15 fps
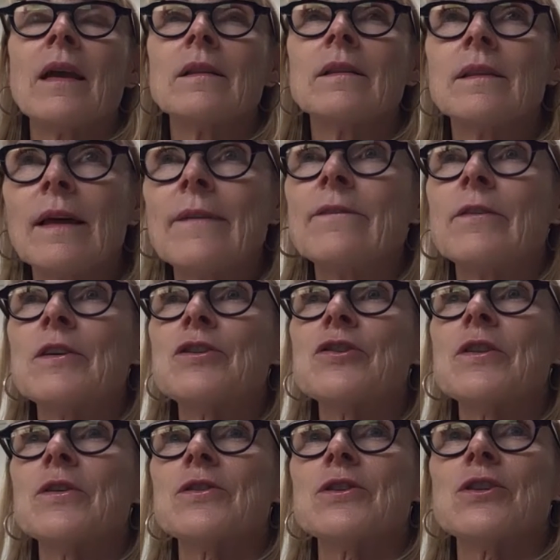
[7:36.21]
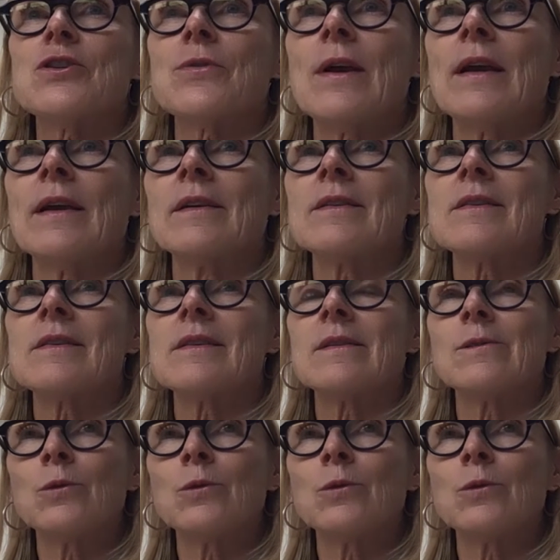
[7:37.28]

leverage their strengths,